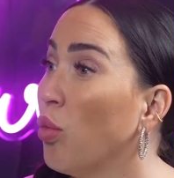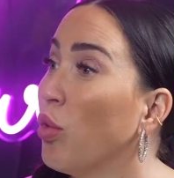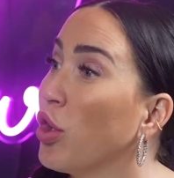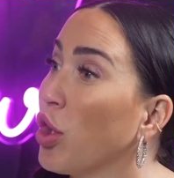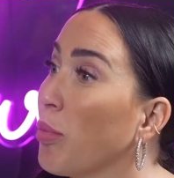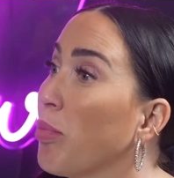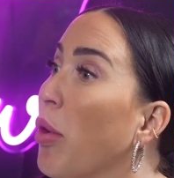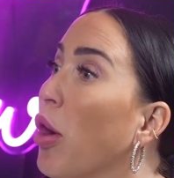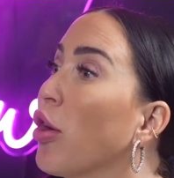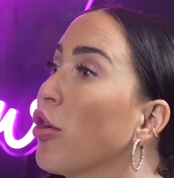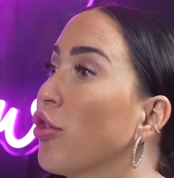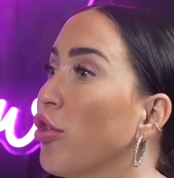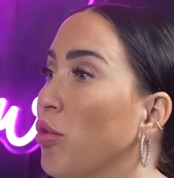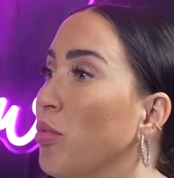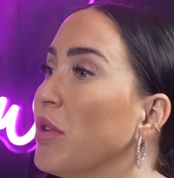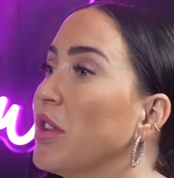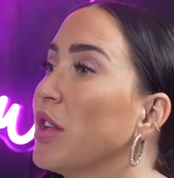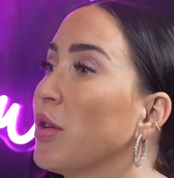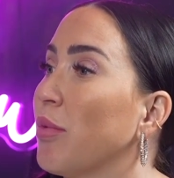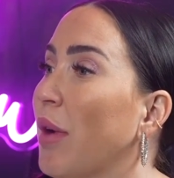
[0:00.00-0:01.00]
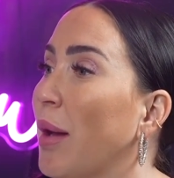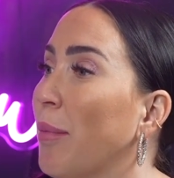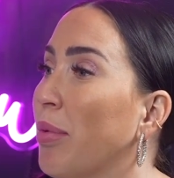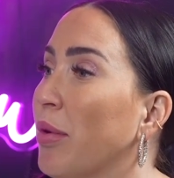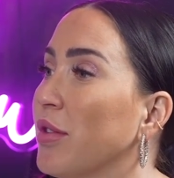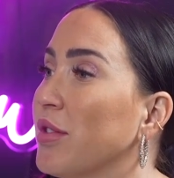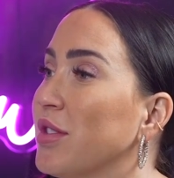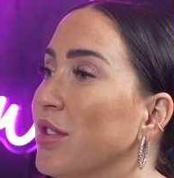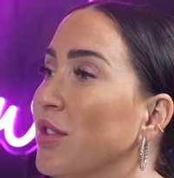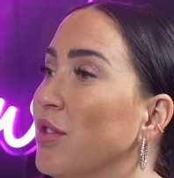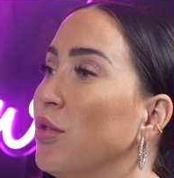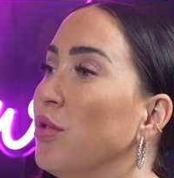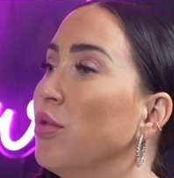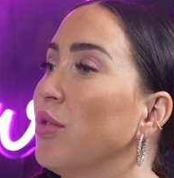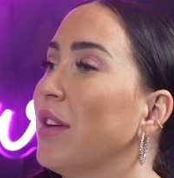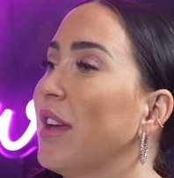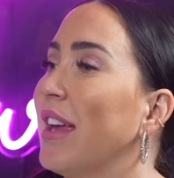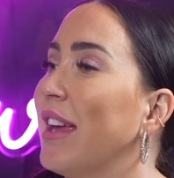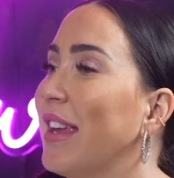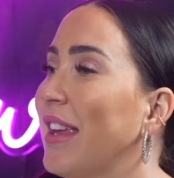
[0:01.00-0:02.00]
When you're partnered with the right person
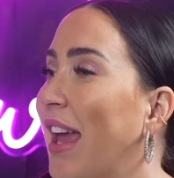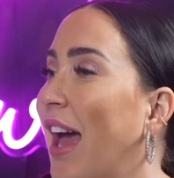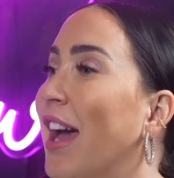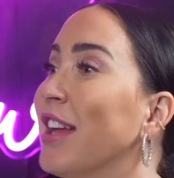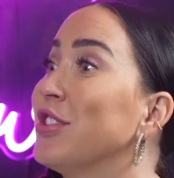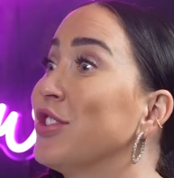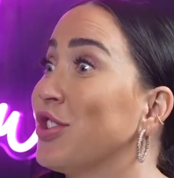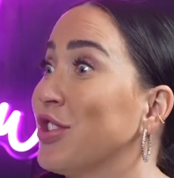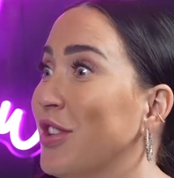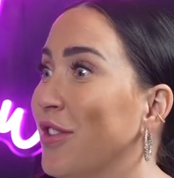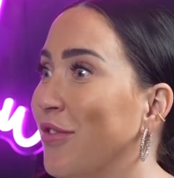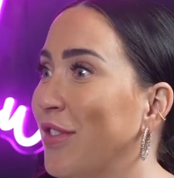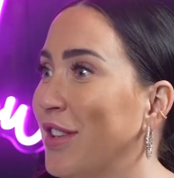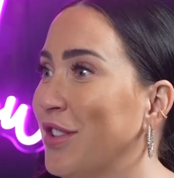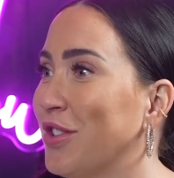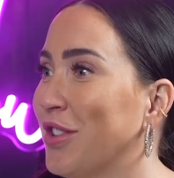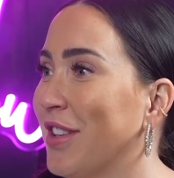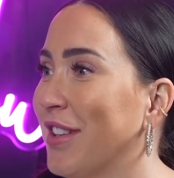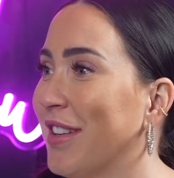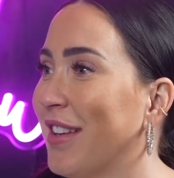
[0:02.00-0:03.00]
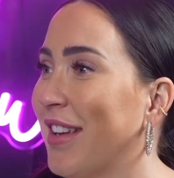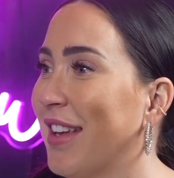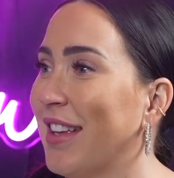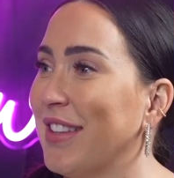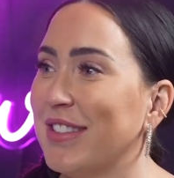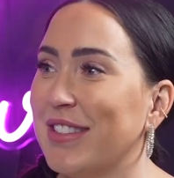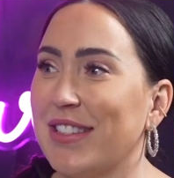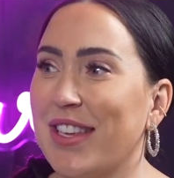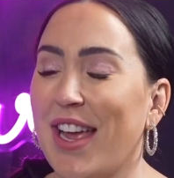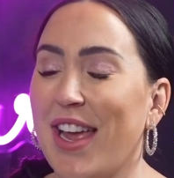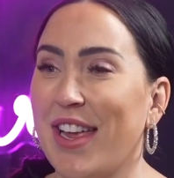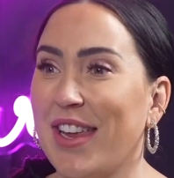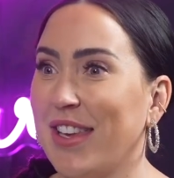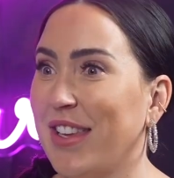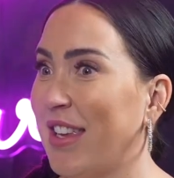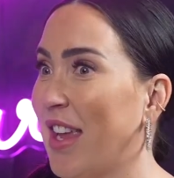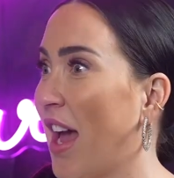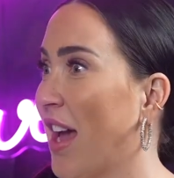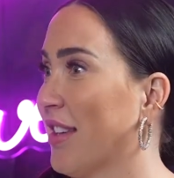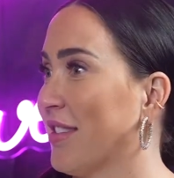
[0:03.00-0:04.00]
who can catch the vision and say,
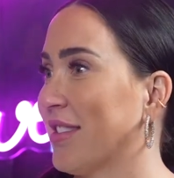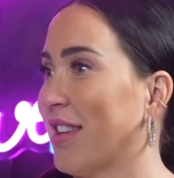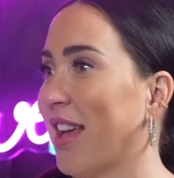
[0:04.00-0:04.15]
yes,